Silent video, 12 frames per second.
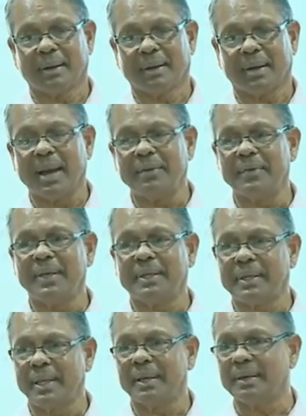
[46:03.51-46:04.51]
can we
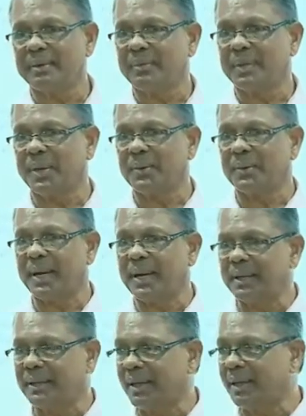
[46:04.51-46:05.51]
think without
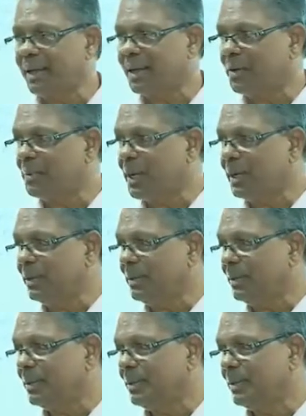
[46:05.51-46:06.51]
anything in our
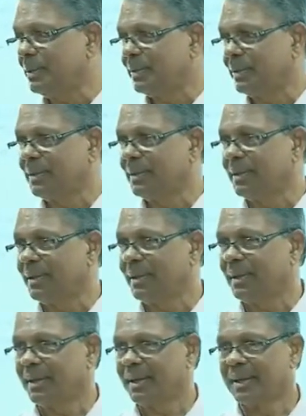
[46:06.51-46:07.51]
mind?
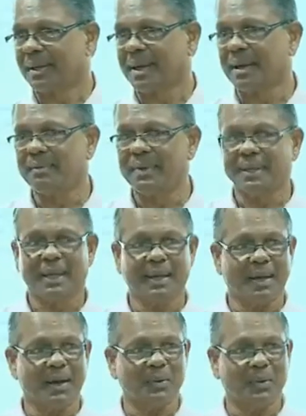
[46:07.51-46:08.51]
Can we
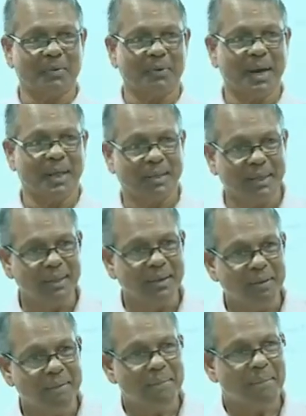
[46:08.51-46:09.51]
think out of
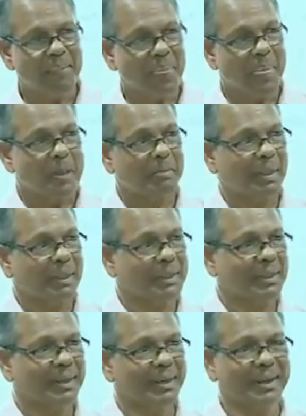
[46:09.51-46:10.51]
nothing?
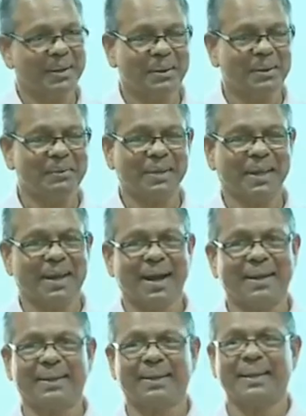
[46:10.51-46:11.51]
No, we
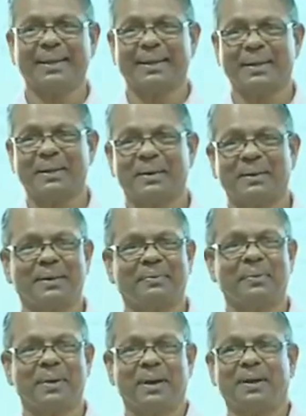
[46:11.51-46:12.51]
can't think.
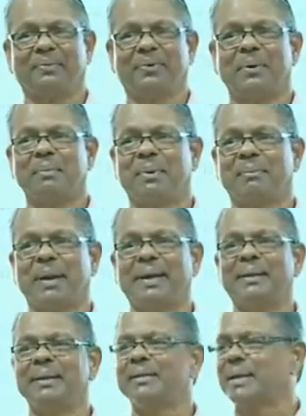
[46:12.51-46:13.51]
If our
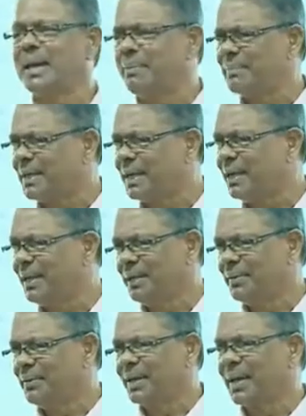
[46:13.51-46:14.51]
mind is empty,
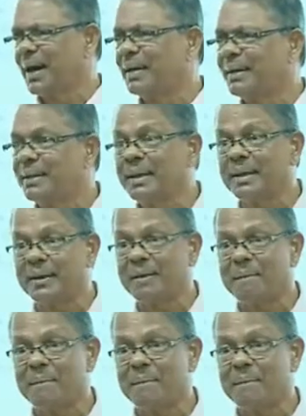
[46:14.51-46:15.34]
we can't think.